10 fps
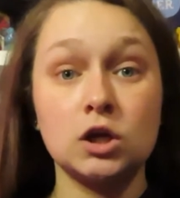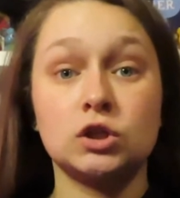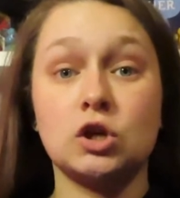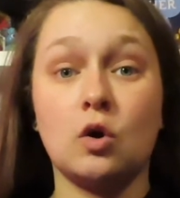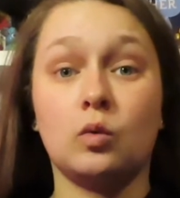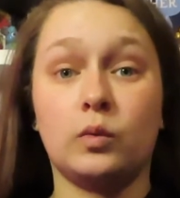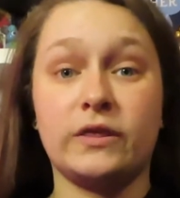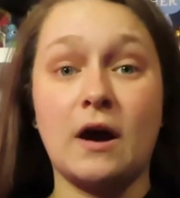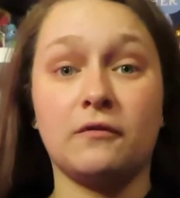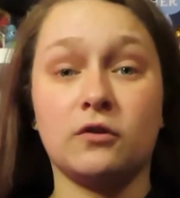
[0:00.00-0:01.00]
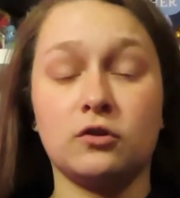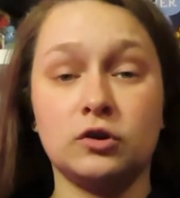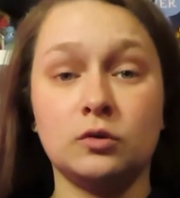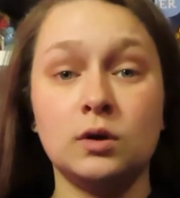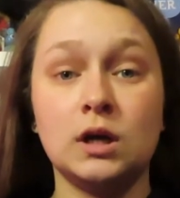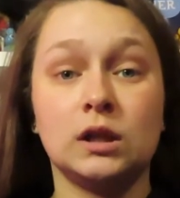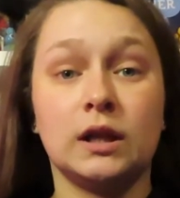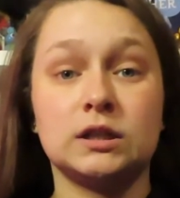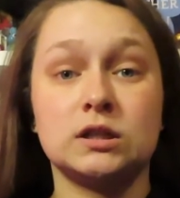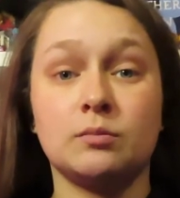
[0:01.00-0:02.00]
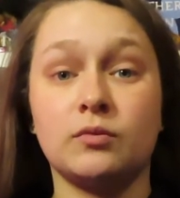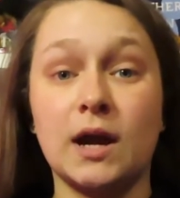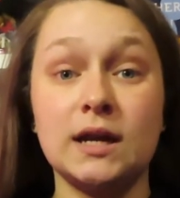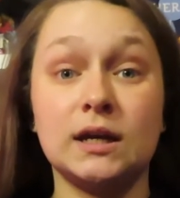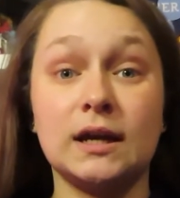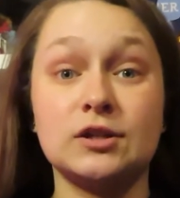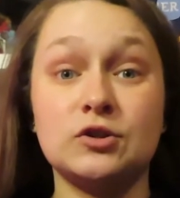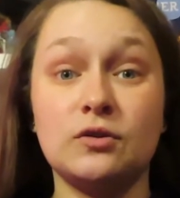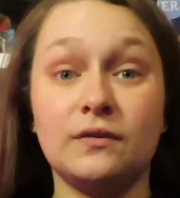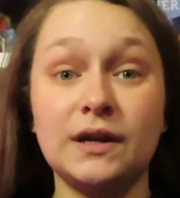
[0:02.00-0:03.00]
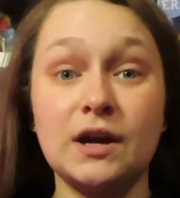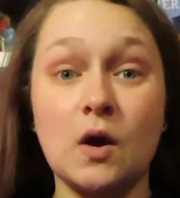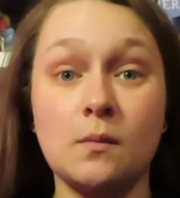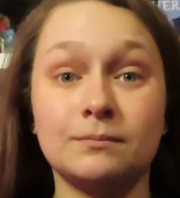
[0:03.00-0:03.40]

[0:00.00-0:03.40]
So without further ado, let's jump right into the video.